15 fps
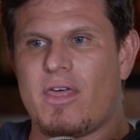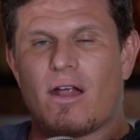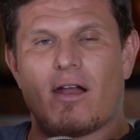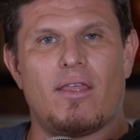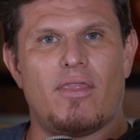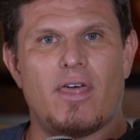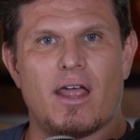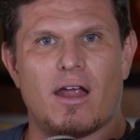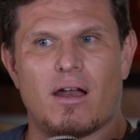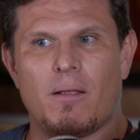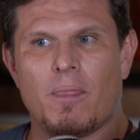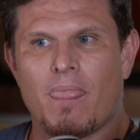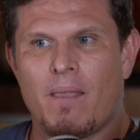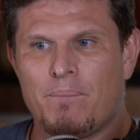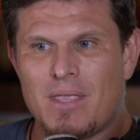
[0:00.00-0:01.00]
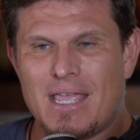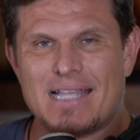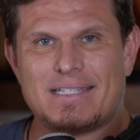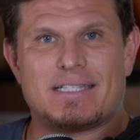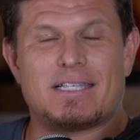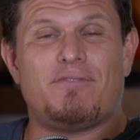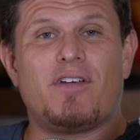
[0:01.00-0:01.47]
there and there
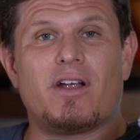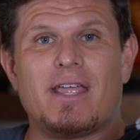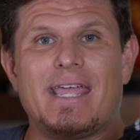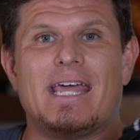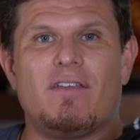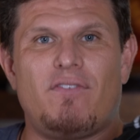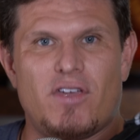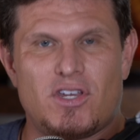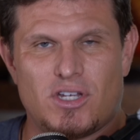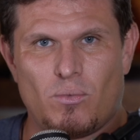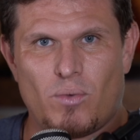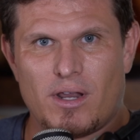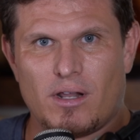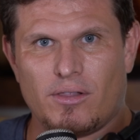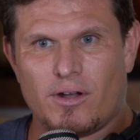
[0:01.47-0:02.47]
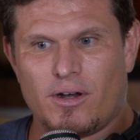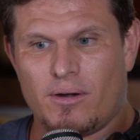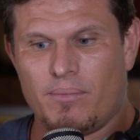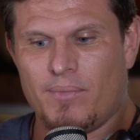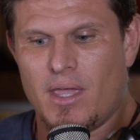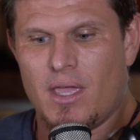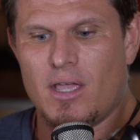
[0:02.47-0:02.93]
is it's a very inefficient way to
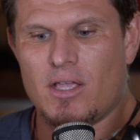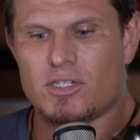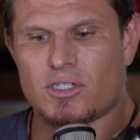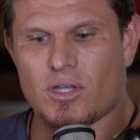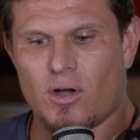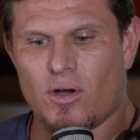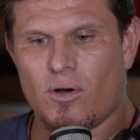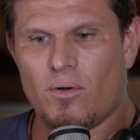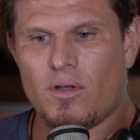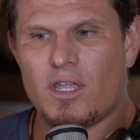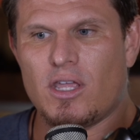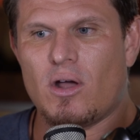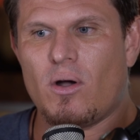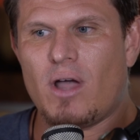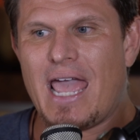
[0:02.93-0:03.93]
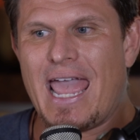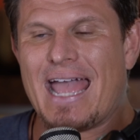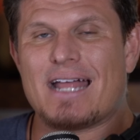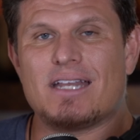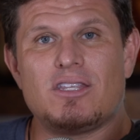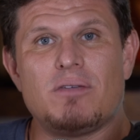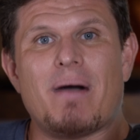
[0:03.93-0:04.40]
learn. So, you know,
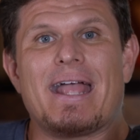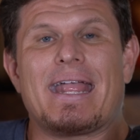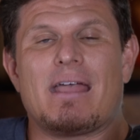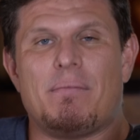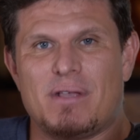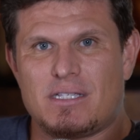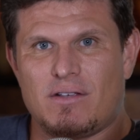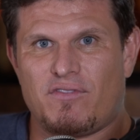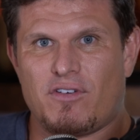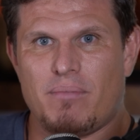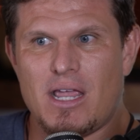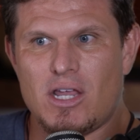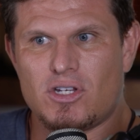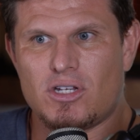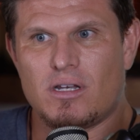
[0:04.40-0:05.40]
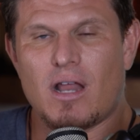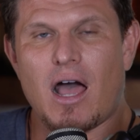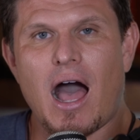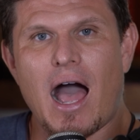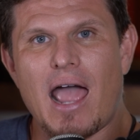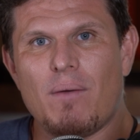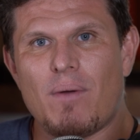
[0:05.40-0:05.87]
and you might get misinformation.
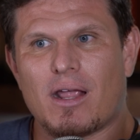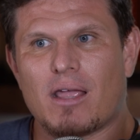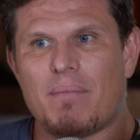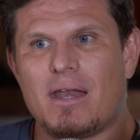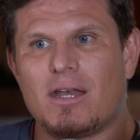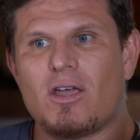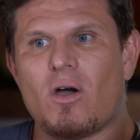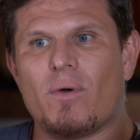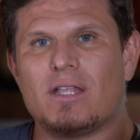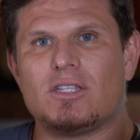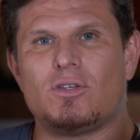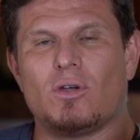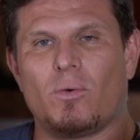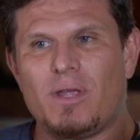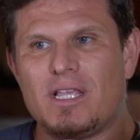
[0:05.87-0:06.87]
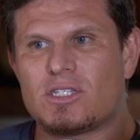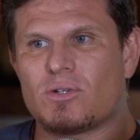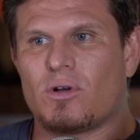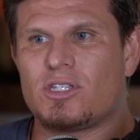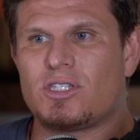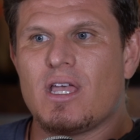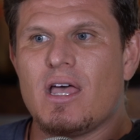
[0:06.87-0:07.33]
I recommend going to a
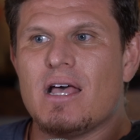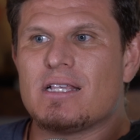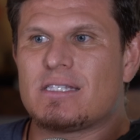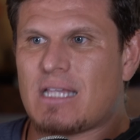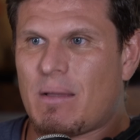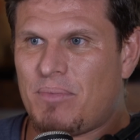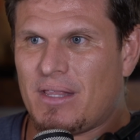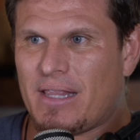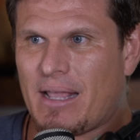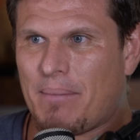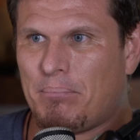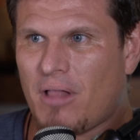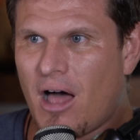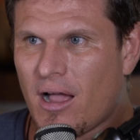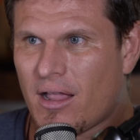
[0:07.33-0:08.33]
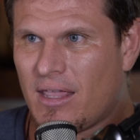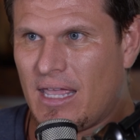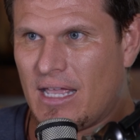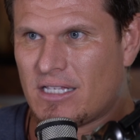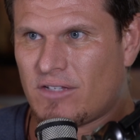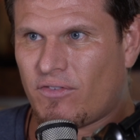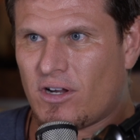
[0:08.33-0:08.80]
resource, something like Block
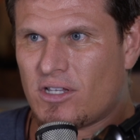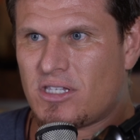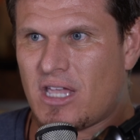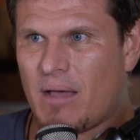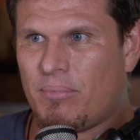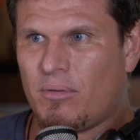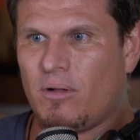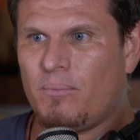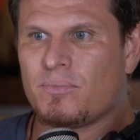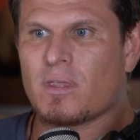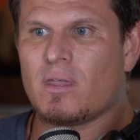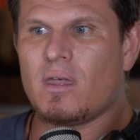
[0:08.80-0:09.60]
Geeks, for example.